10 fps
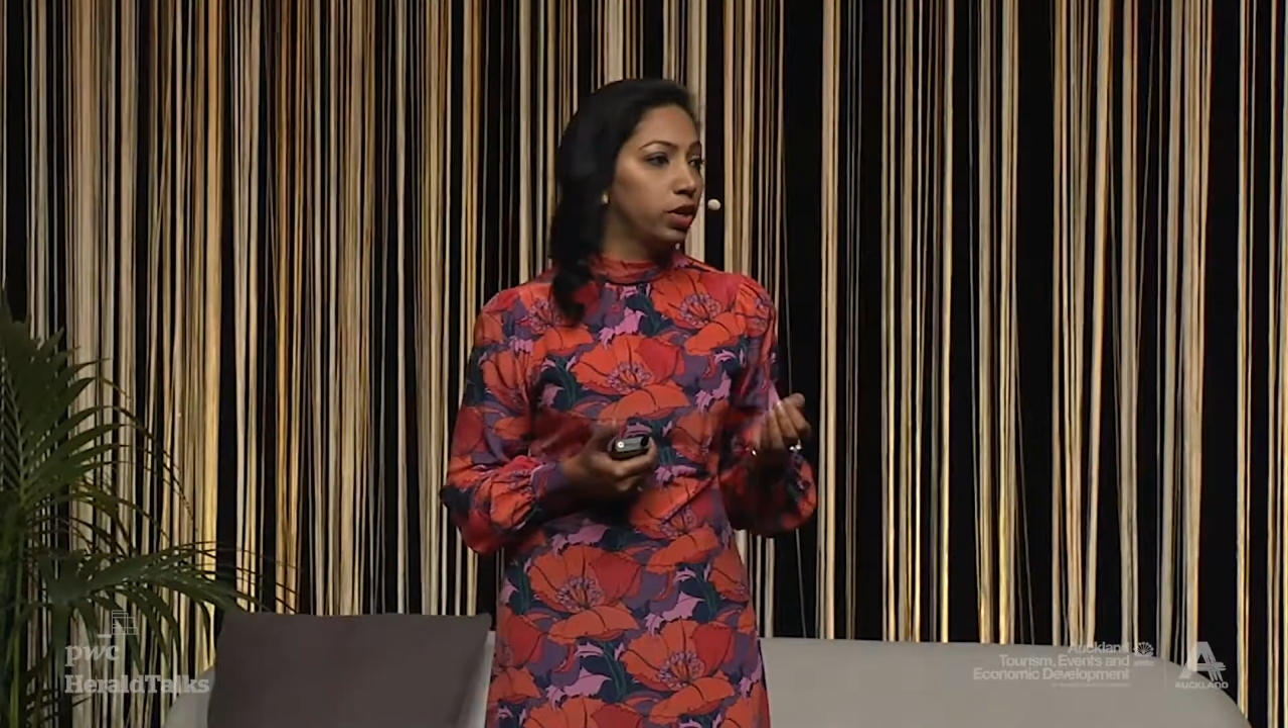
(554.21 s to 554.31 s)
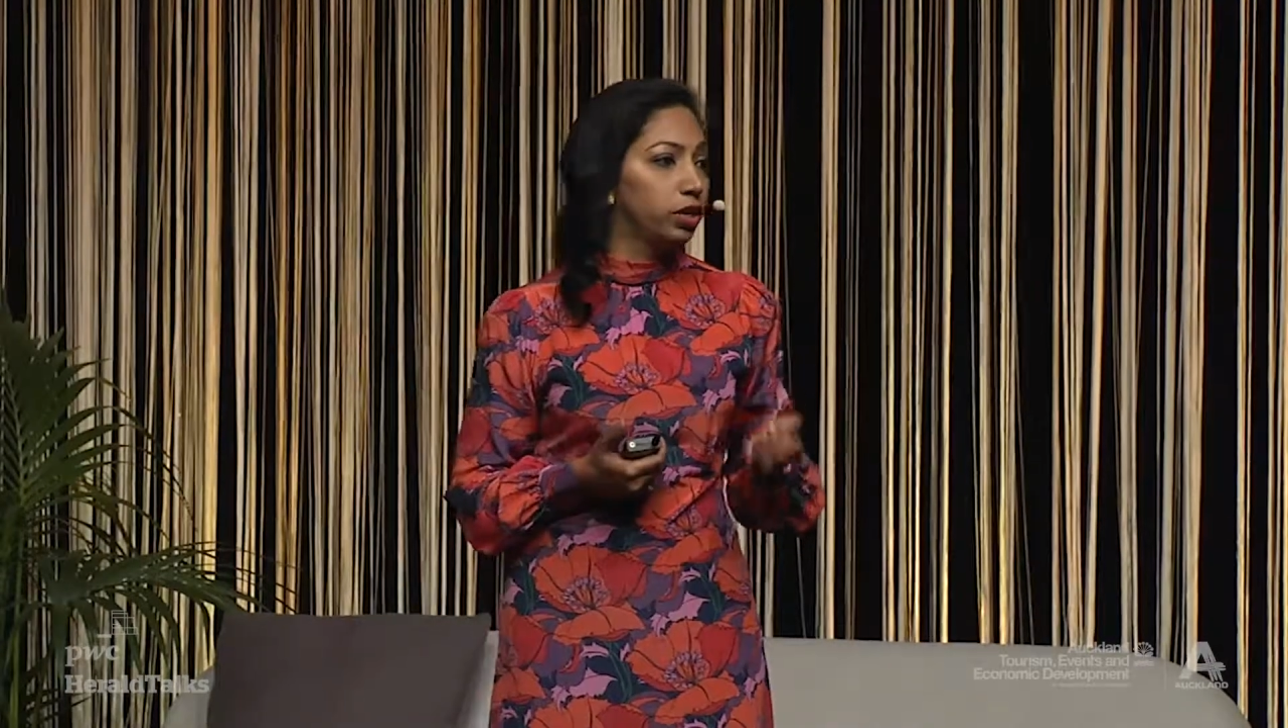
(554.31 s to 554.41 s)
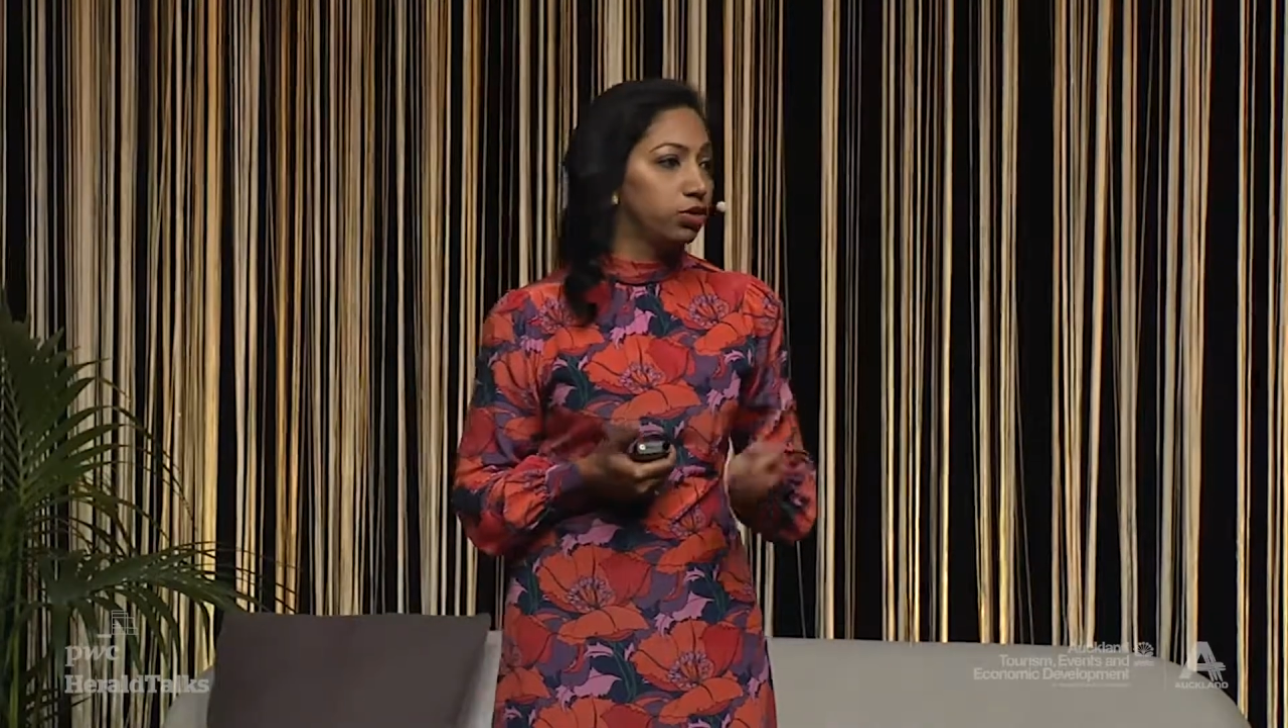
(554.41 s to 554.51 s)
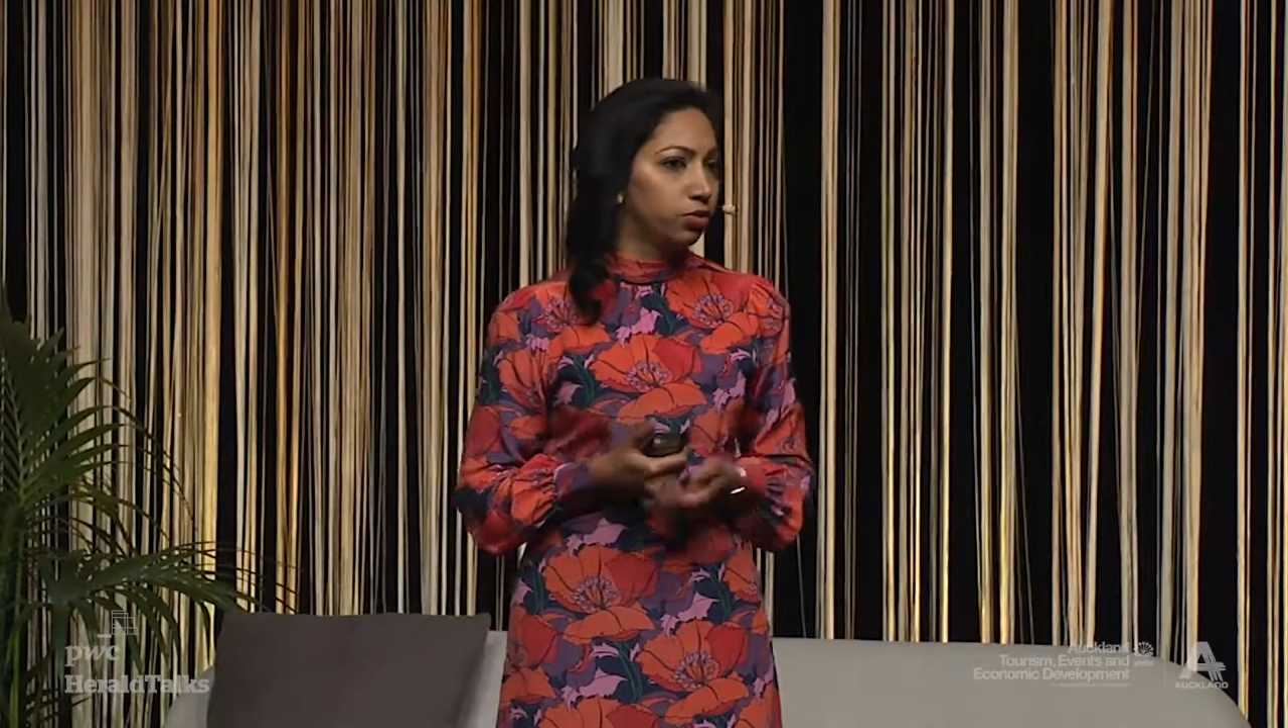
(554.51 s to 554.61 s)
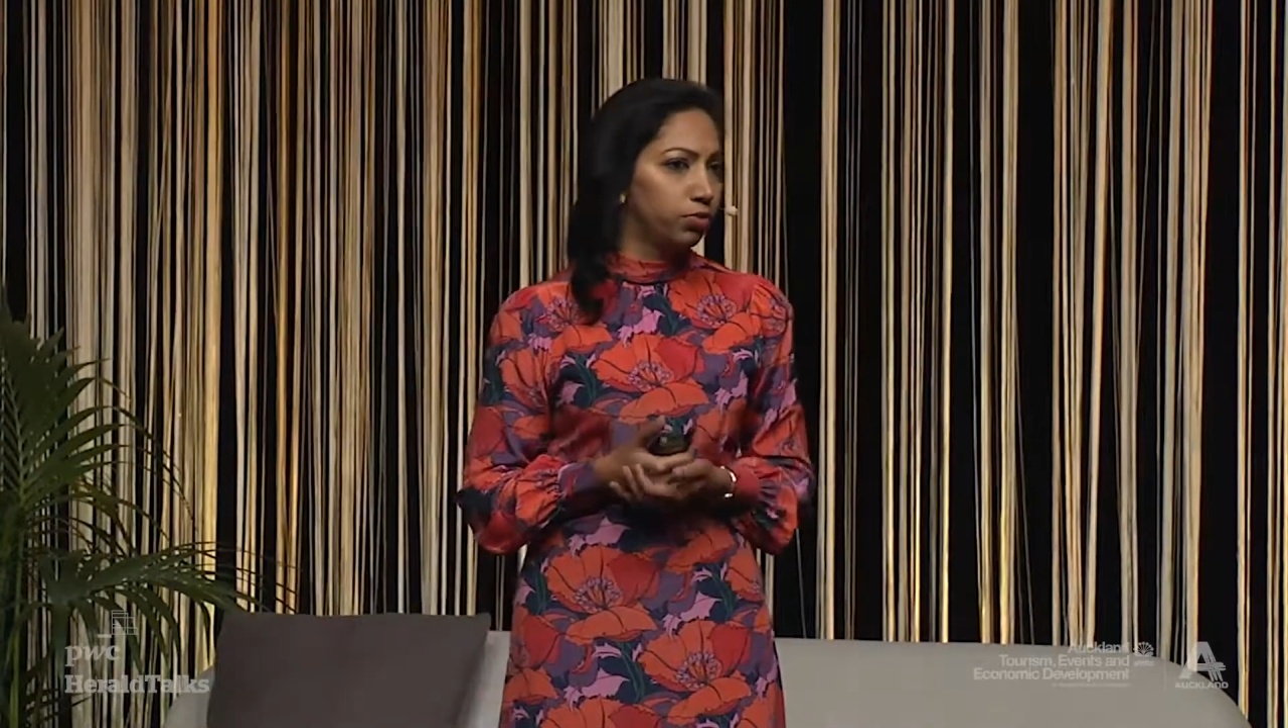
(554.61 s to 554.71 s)

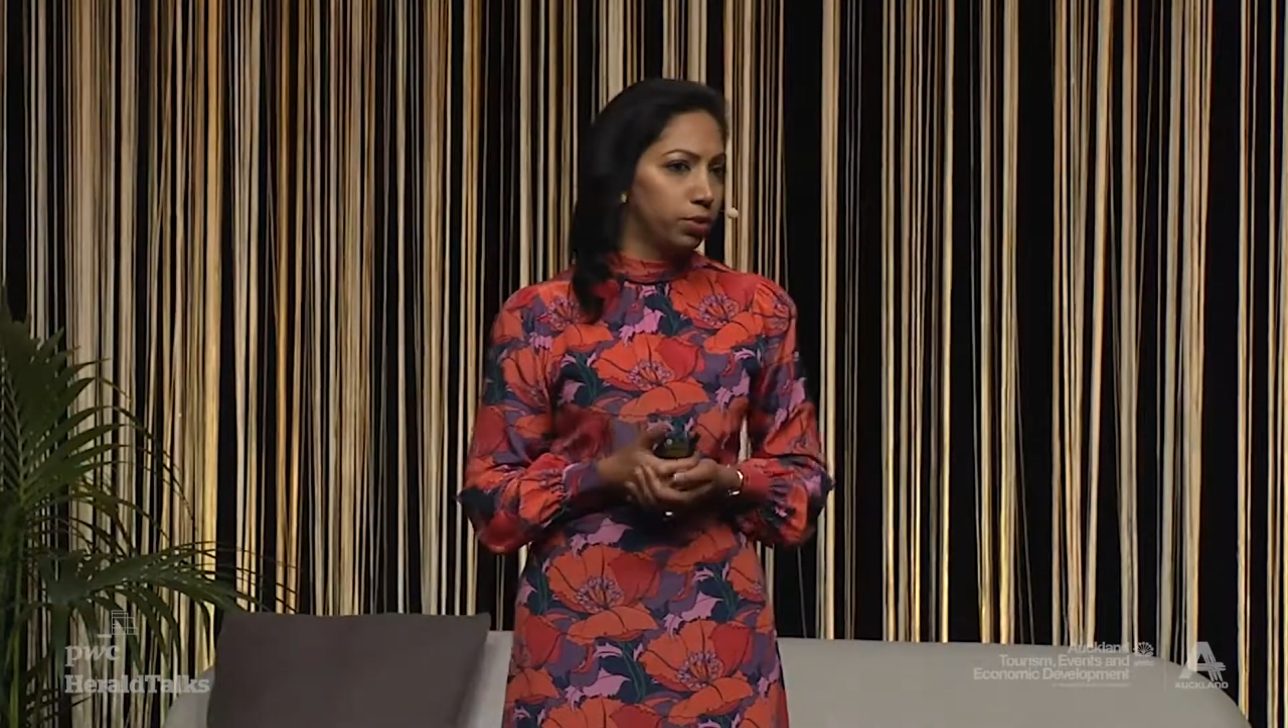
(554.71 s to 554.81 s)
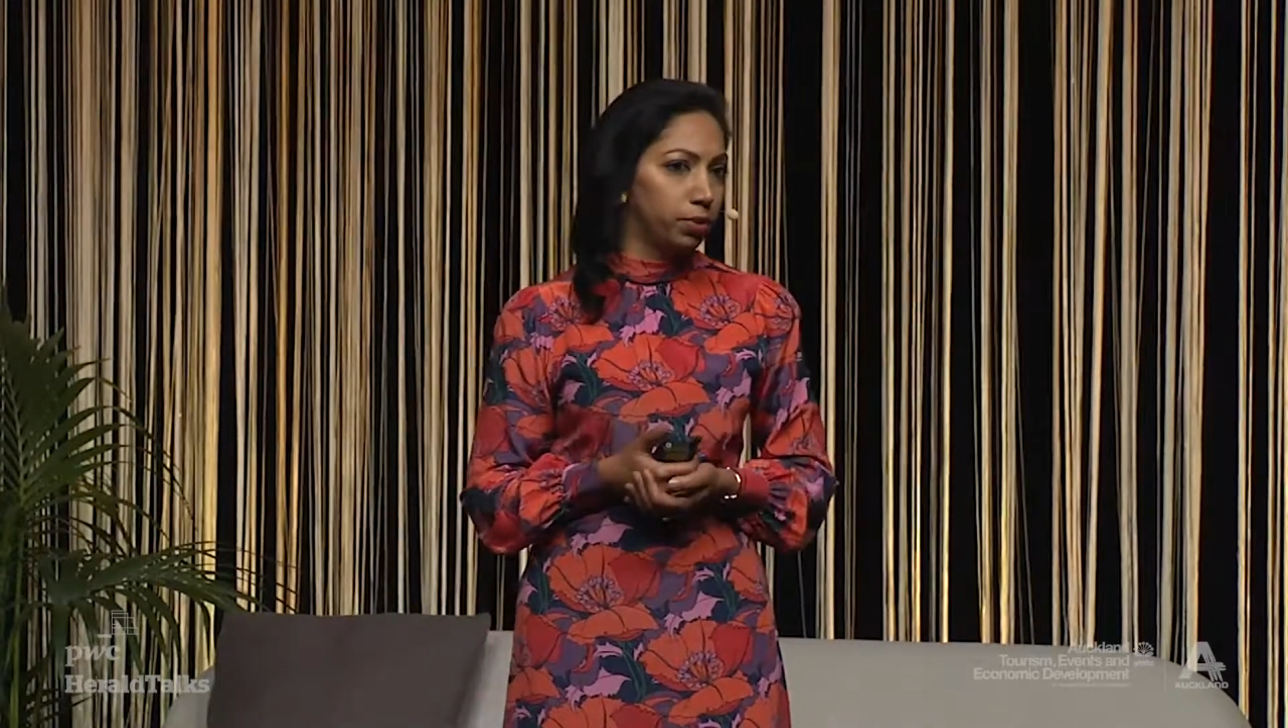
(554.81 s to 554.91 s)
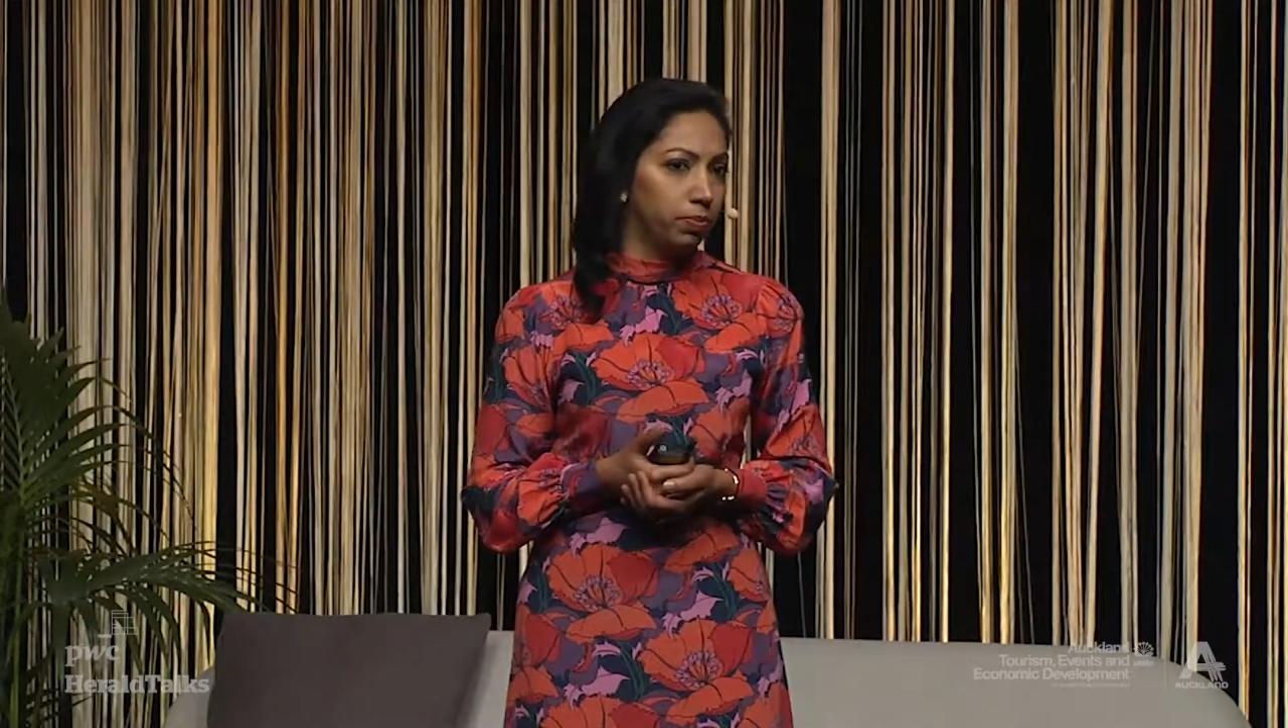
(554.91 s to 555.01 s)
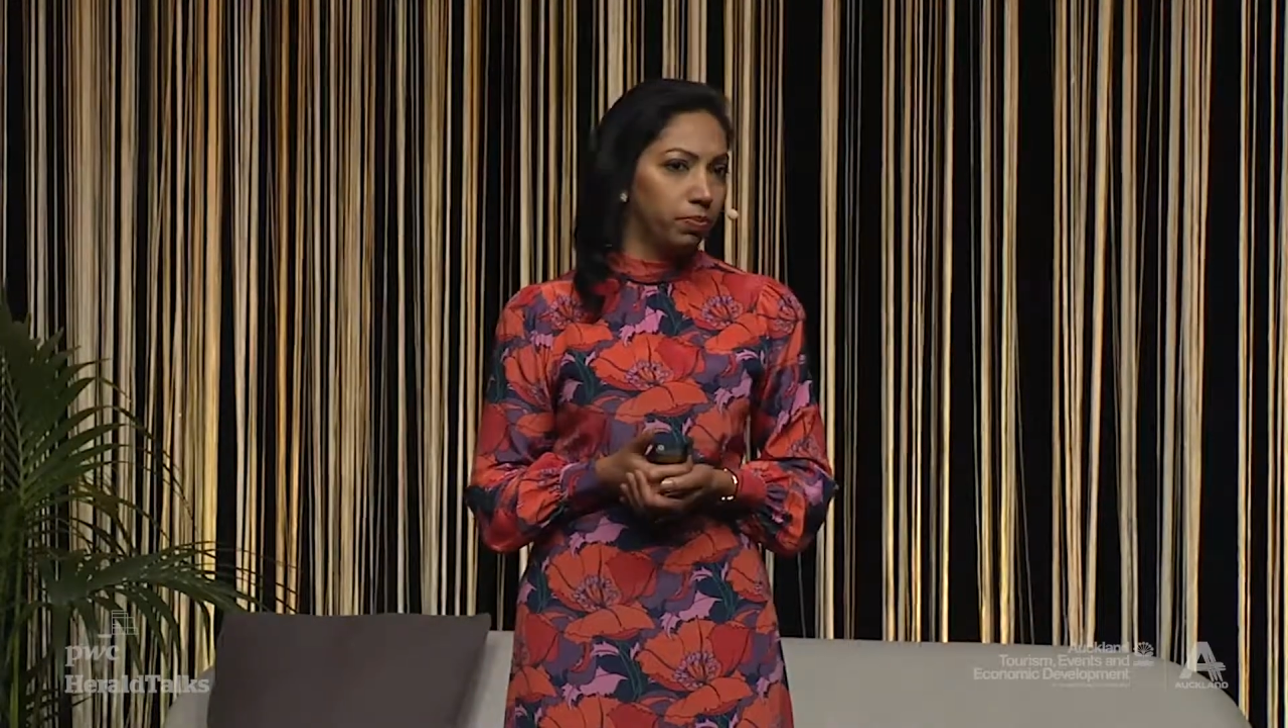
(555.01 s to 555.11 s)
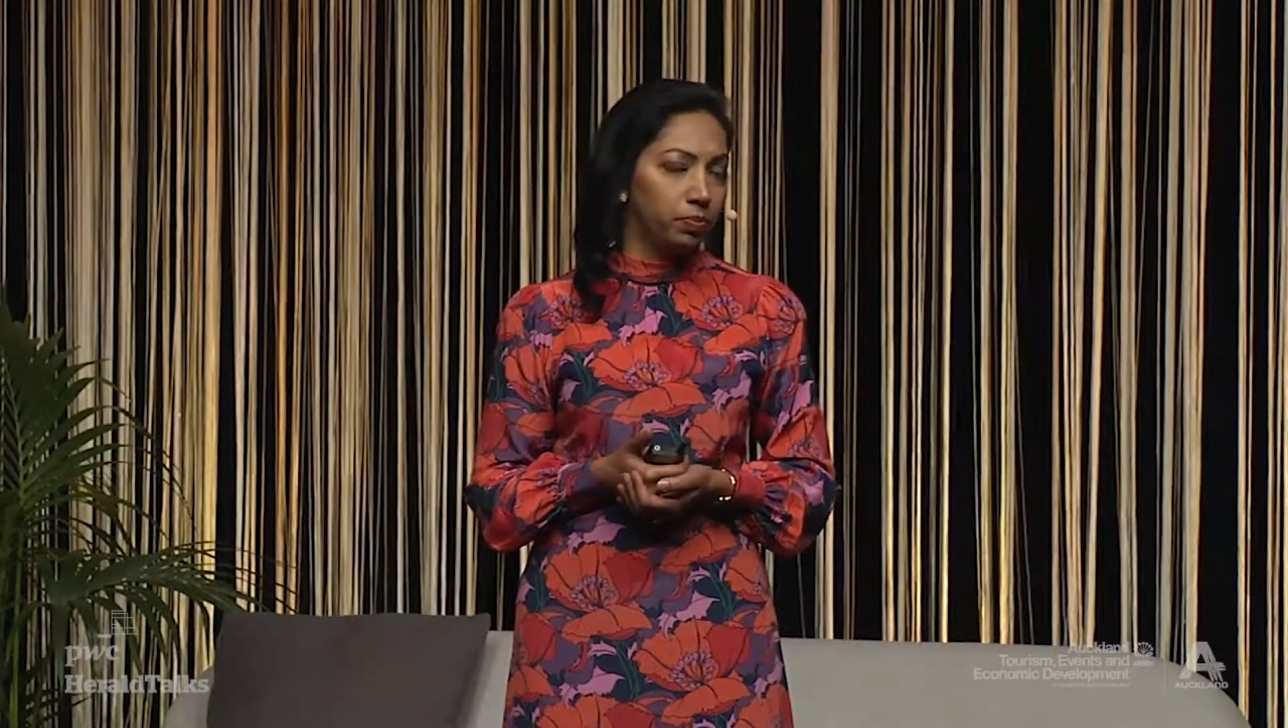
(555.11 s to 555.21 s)
can do for them.